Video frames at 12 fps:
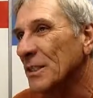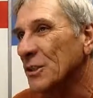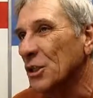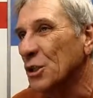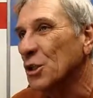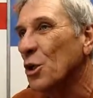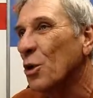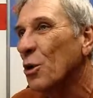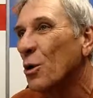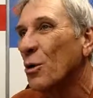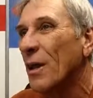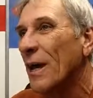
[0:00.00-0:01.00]
it's a
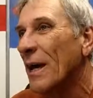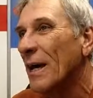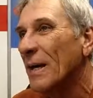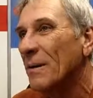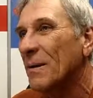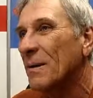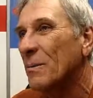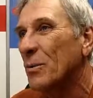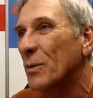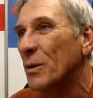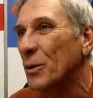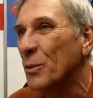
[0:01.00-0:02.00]
show that
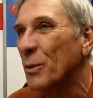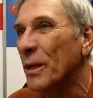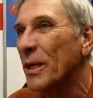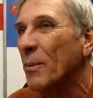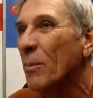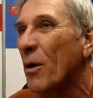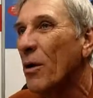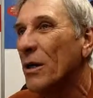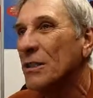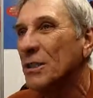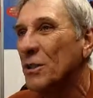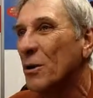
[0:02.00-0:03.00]
when you read
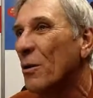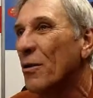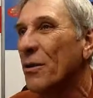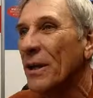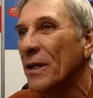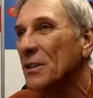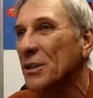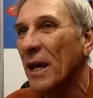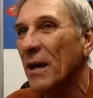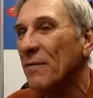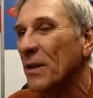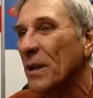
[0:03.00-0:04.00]
about it, you don't think you
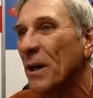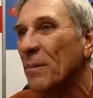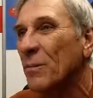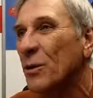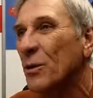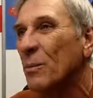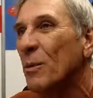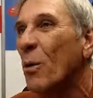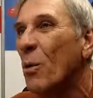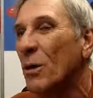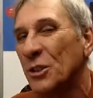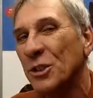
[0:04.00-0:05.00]
should have to come to it,
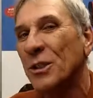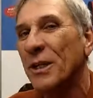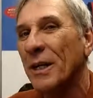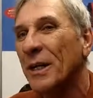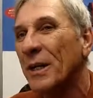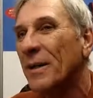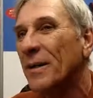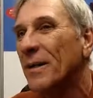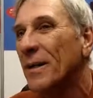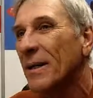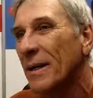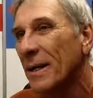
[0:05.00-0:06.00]
but once you get
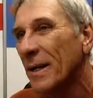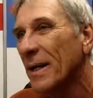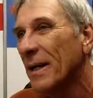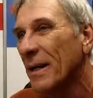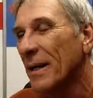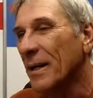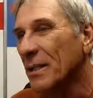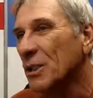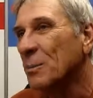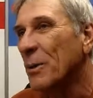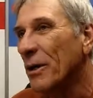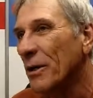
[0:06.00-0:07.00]
here and
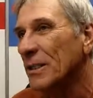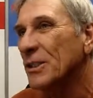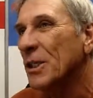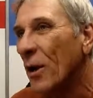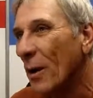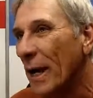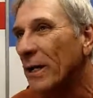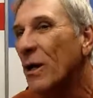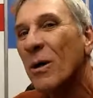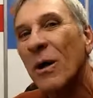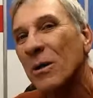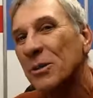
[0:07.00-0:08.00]
experience how
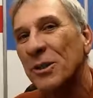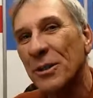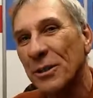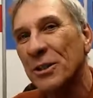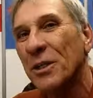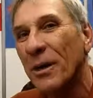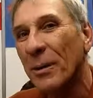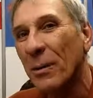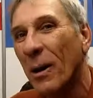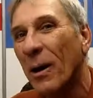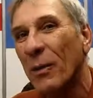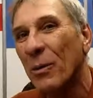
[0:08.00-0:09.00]
agriculture is done
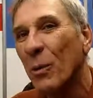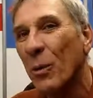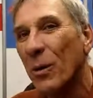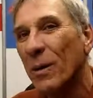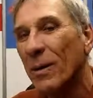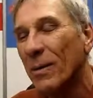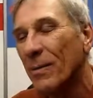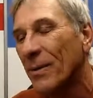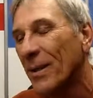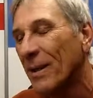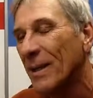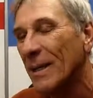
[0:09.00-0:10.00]
around the world,
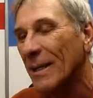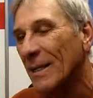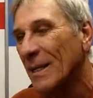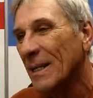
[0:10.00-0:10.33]
the